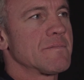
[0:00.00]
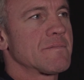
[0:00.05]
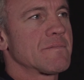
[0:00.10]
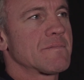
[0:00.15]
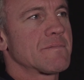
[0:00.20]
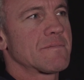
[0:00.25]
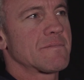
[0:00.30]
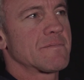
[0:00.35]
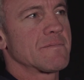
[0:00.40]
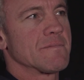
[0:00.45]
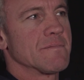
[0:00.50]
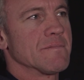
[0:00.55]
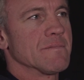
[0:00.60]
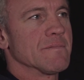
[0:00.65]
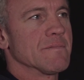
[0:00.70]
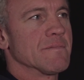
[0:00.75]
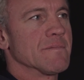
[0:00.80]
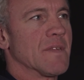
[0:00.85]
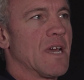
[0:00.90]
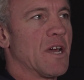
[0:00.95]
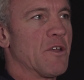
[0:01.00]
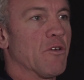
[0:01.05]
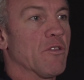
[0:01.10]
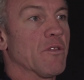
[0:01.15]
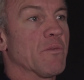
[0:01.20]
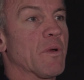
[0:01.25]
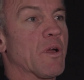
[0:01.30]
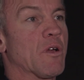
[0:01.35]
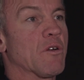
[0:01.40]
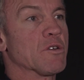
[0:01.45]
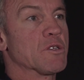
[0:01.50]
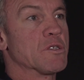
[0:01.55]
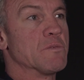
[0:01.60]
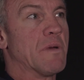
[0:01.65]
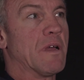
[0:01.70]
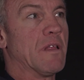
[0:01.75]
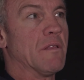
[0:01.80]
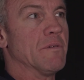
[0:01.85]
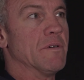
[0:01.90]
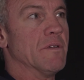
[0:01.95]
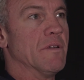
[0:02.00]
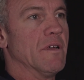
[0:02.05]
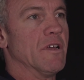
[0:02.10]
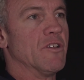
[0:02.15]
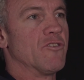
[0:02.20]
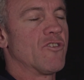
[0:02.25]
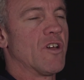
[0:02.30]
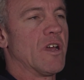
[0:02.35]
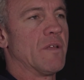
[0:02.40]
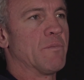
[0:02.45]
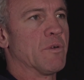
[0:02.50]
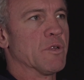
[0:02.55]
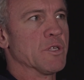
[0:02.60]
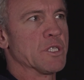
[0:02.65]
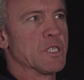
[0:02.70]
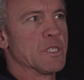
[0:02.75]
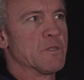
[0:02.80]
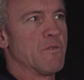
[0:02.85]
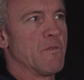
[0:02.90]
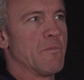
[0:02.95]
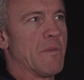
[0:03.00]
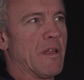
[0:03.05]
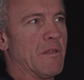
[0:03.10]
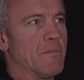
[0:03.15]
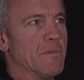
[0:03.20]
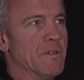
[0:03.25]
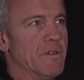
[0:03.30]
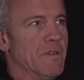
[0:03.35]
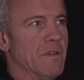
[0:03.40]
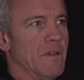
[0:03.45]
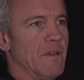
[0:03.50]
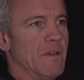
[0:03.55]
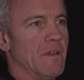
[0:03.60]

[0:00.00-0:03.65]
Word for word: Yeah. I don't think we go to Melbourne and trade punches with Melbourne